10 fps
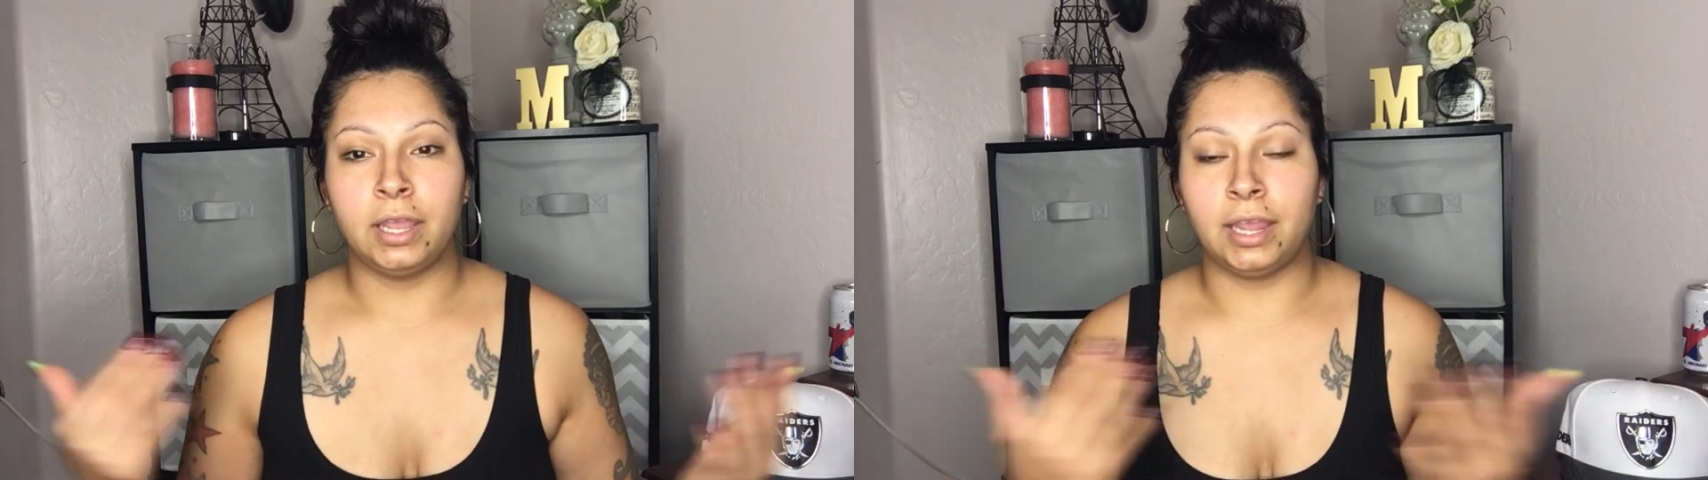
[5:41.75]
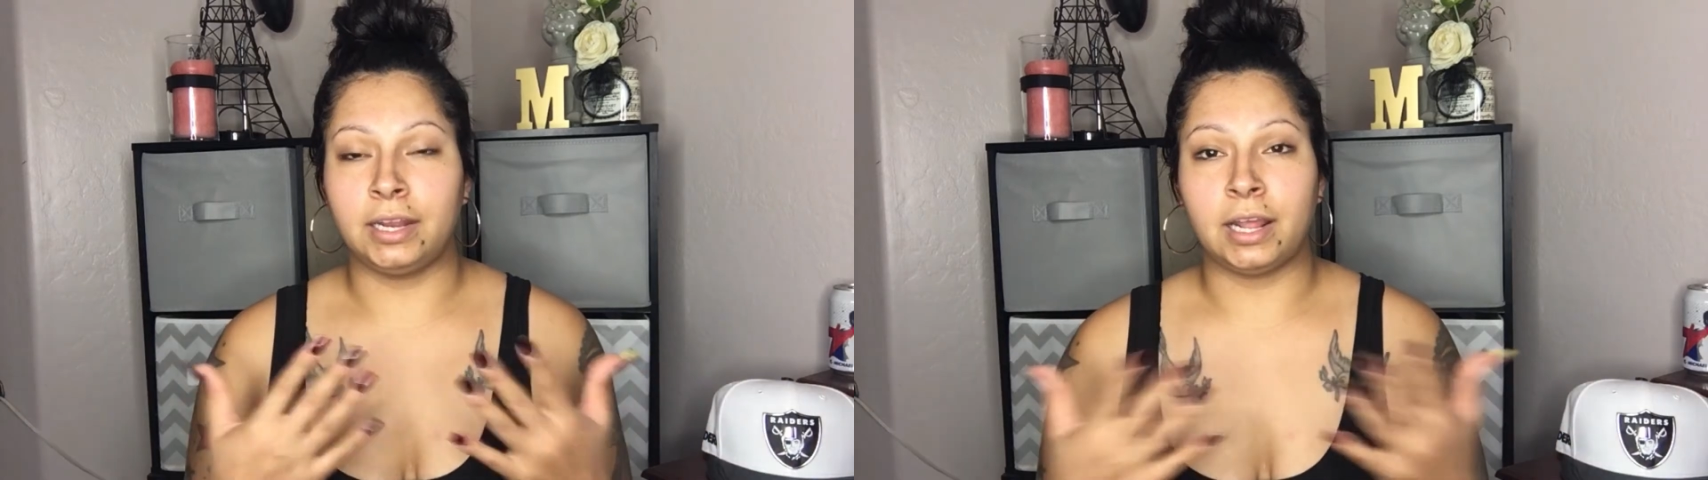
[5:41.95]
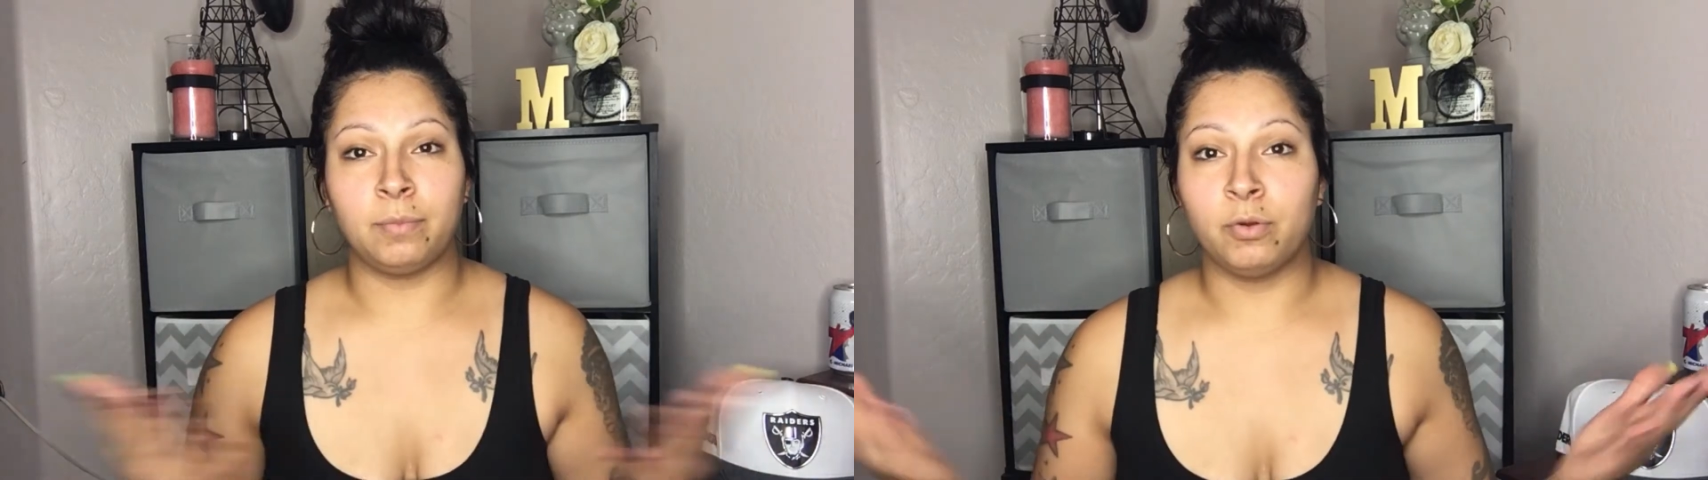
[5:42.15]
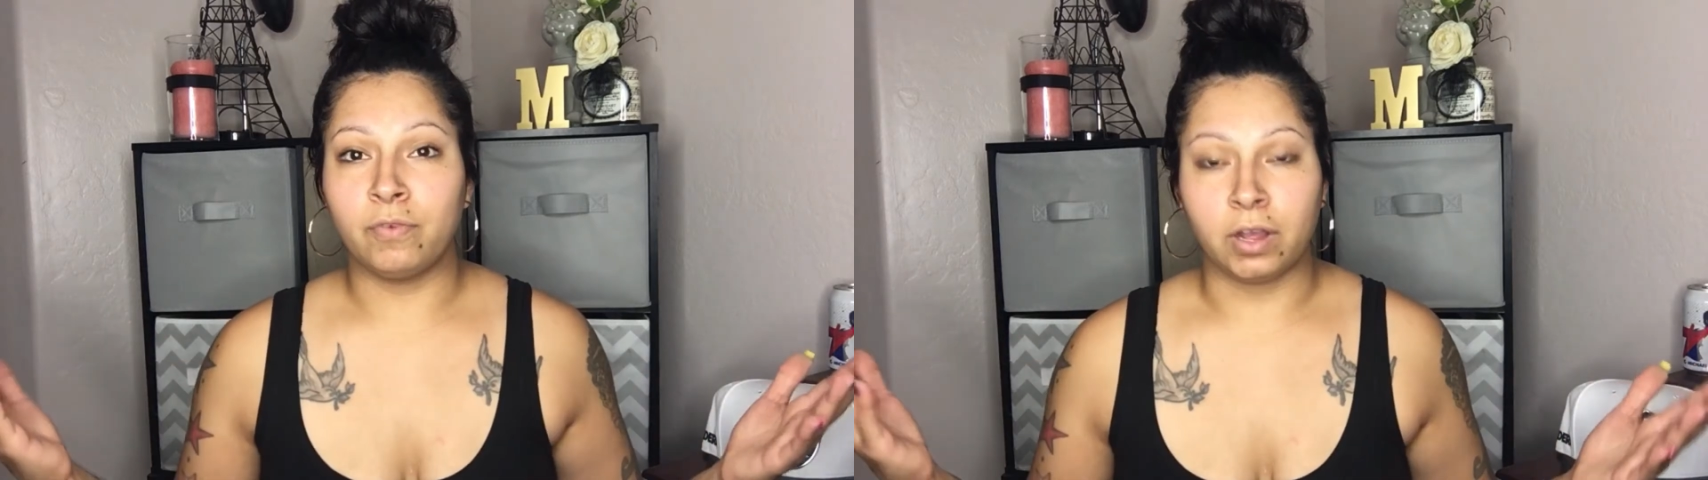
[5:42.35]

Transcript: and I move